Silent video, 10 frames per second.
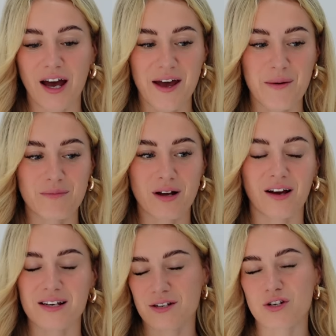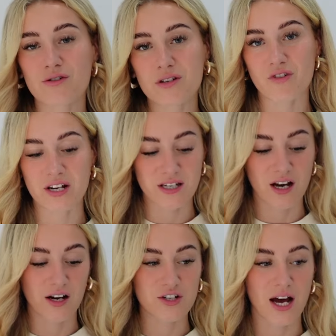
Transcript: Um, like I said, do some research,